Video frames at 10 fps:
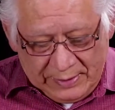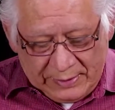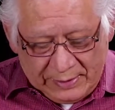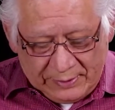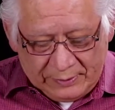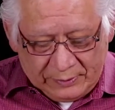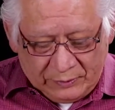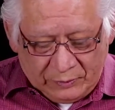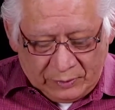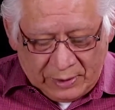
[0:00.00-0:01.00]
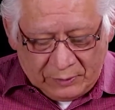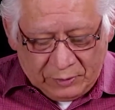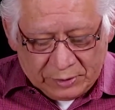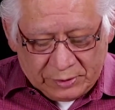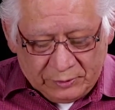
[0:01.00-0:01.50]
and I
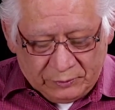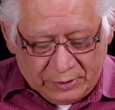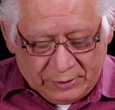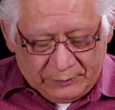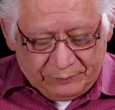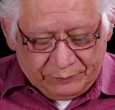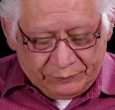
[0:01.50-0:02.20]
want to